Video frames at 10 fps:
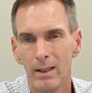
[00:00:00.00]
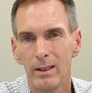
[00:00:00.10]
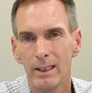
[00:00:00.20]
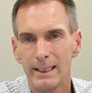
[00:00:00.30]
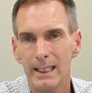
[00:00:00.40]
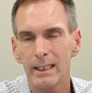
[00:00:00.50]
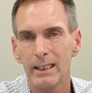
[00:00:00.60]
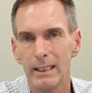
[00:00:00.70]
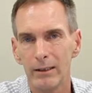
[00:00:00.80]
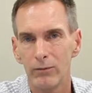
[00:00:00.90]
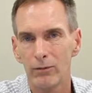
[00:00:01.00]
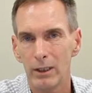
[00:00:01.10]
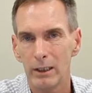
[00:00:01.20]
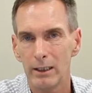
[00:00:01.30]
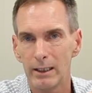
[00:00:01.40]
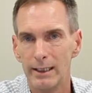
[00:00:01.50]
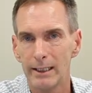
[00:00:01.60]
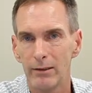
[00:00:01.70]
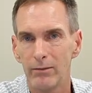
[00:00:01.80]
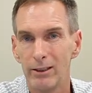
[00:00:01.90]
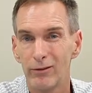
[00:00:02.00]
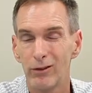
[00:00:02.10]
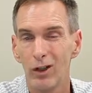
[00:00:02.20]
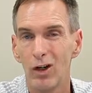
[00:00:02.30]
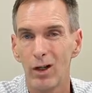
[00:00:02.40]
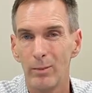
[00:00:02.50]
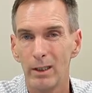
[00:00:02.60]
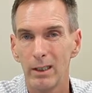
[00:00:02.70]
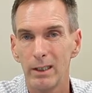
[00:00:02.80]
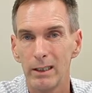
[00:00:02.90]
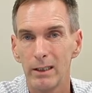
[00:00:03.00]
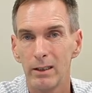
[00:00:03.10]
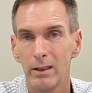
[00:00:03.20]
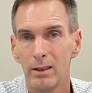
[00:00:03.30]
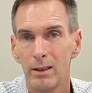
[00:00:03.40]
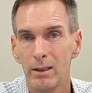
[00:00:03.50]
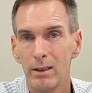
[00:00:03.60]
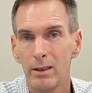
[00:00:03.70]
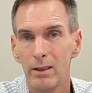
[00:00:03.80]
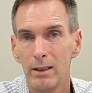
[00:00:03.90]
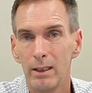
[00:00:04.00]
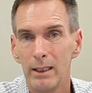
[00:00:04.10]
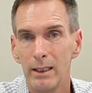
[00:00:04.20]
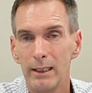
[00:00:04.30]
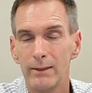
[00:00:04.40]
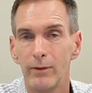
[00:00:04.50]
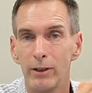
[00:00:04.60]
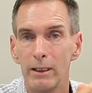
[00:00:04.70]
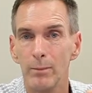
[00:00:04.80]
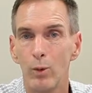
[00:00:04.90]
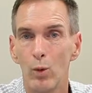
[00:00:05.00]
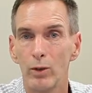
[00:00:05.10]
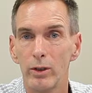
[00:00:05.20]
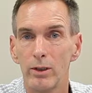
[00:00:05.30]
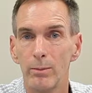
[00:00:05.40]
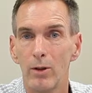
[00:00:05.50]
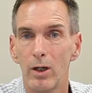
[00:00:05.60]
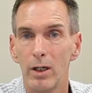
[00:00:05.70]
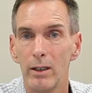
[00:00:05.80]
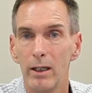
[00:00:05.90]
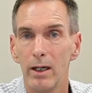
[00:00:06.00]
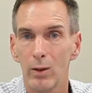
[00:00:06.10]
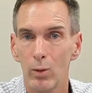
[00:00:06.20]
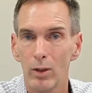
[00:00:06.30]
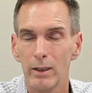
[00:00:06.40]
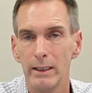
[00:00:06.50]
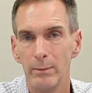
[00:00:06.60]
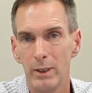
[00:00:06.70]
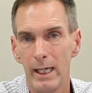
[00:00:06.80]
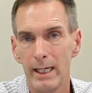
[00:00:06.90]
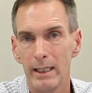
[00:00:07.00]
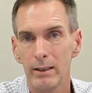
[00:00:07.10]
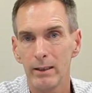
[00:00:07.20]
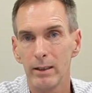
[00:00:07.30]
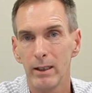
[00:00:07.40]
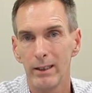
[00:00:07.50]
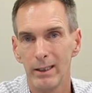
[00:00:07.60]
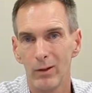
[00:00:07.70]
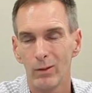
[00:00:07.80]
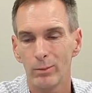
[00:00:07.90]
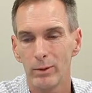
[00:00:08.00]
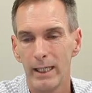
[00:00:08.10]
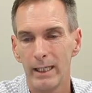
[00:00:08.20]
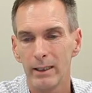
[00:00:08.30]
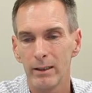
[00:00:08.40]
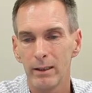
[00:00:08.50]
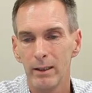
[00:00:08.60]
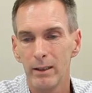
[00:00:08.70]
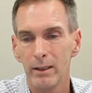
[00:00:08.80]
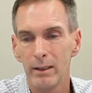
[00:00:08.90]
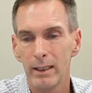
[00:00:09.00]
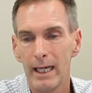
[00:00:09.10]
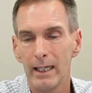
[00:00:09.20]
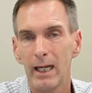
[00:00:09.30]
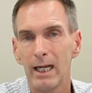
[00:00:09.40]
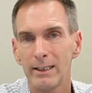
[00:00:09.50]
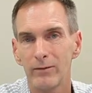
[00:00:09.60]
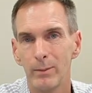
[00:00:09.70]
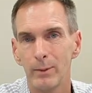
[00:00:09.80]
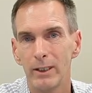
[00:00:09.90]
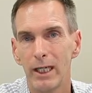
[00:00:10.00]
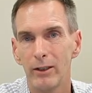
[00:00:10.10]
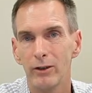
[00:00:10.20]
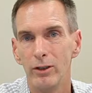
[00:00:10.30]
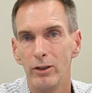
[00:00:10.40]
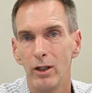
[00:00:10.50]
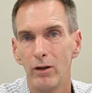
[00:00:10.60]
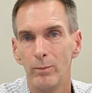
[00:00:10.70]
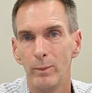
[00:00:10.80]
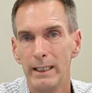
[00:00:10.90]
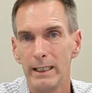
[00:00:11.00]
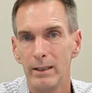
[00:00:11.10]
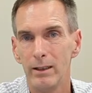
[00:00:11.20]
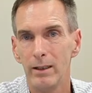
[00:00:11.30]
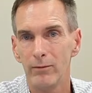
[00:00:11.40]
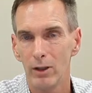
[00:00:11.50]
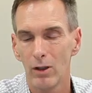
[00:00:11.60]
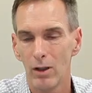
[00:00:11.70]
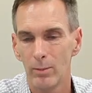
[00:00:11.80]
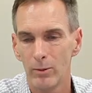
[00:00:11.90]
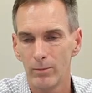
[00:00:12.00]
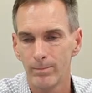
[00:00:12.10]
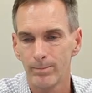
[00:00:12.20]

The second thing to really consider is reliability. It's very important to buy a quality brand, a known brand, that has a reputation of being reliable.